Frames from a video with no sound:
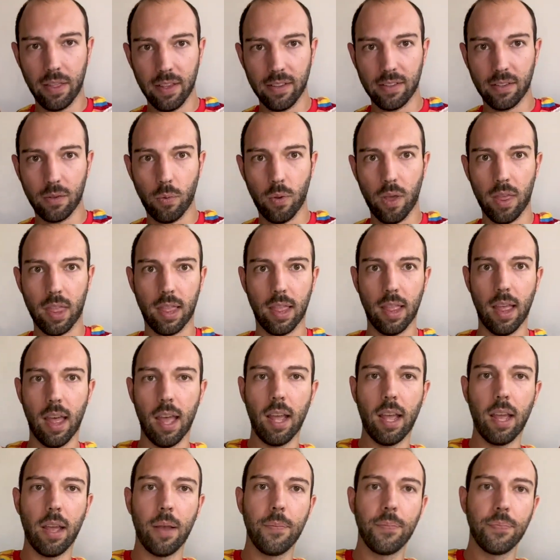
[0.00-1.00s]
this with
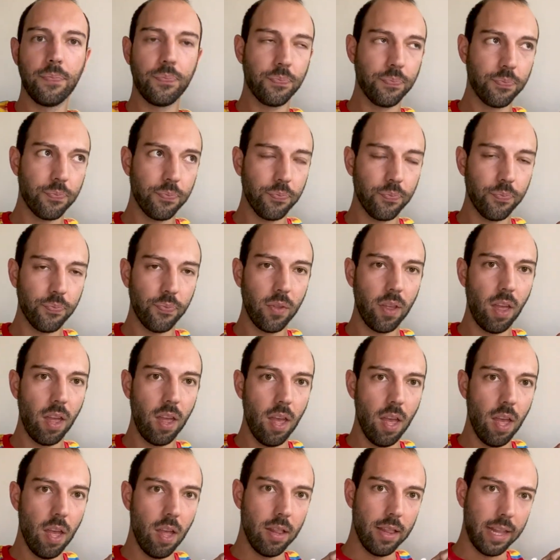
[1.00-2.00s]
like,
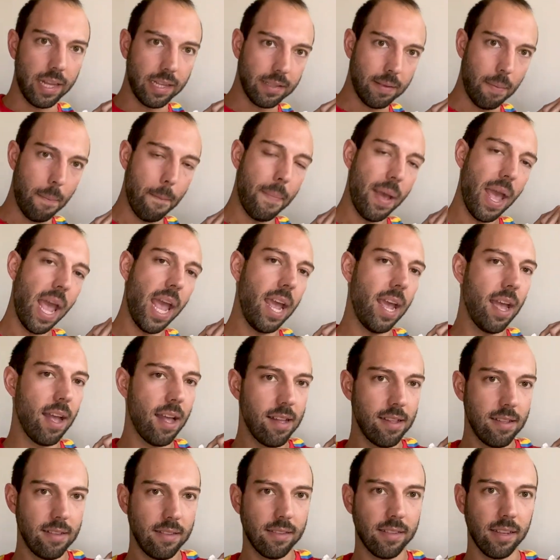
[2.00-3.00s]
like some
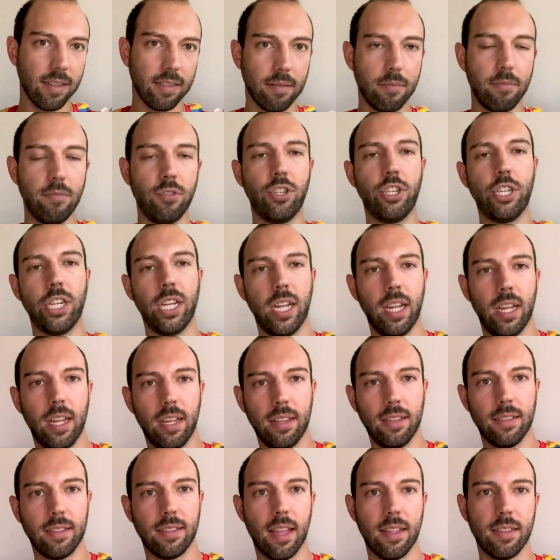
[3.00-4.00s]
pants, like some
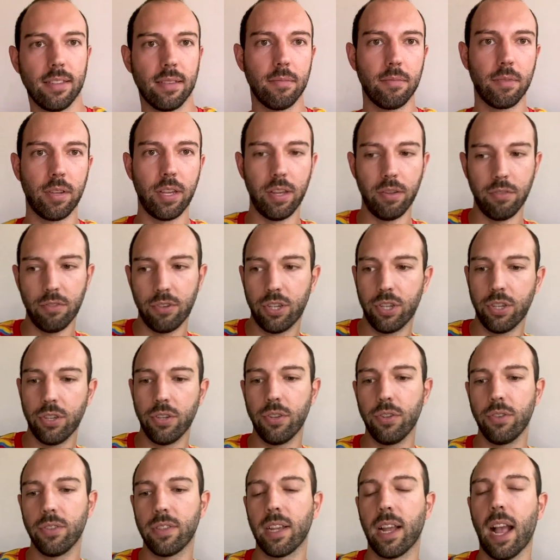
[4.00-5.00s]
jeans and some cute
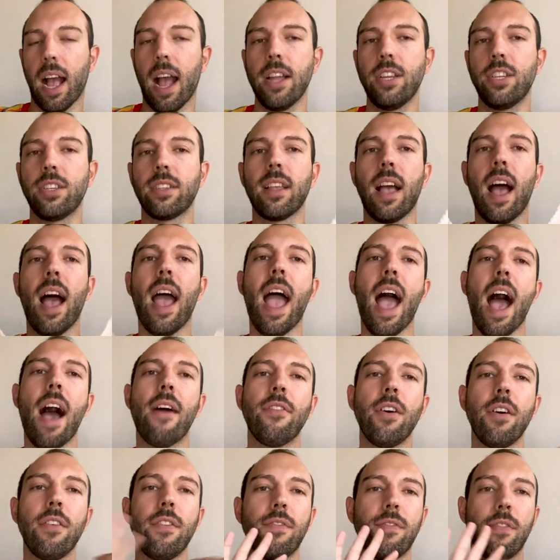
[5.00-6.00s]
shoes. Like I just, I
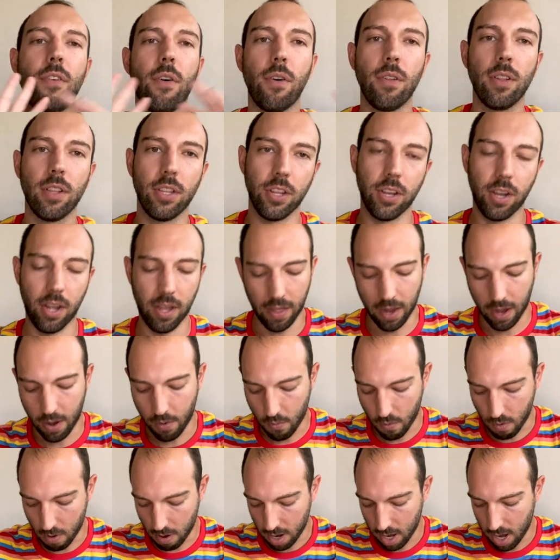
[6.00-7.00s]
have a full look that I
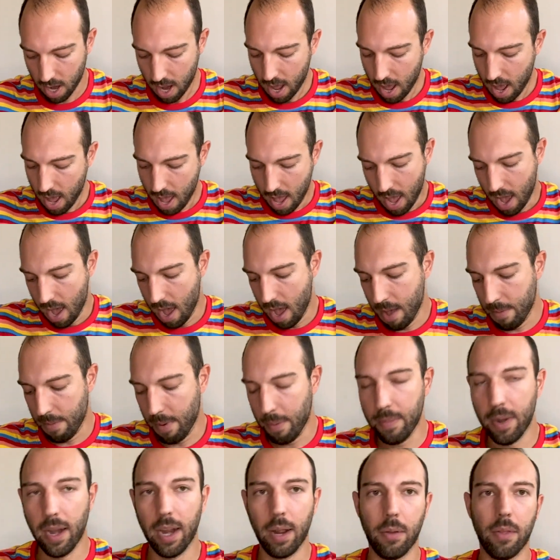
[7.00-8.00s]
want. Um,
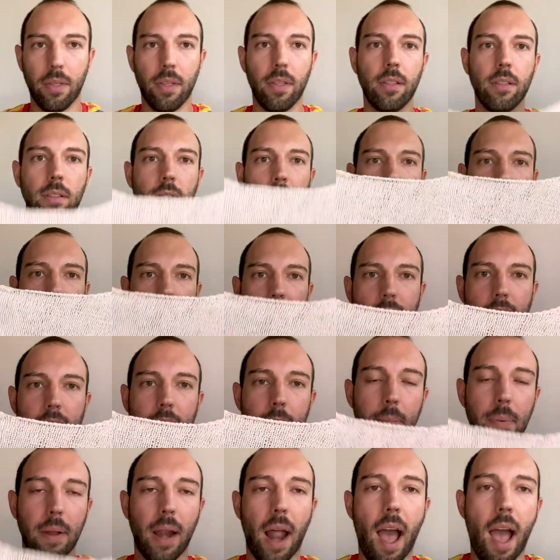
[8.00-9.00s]
I'm knitting with light,
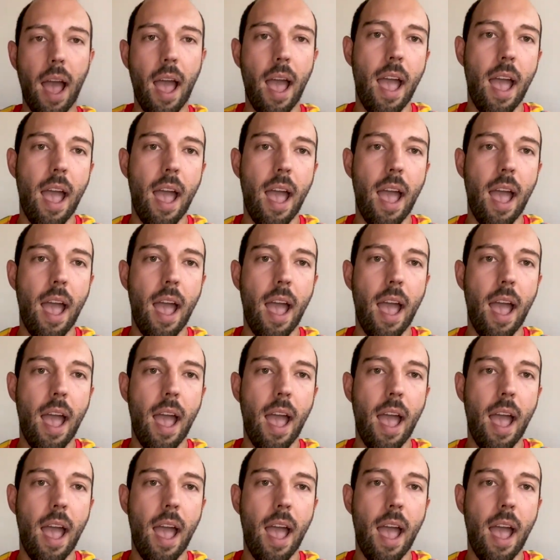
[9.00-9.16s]
but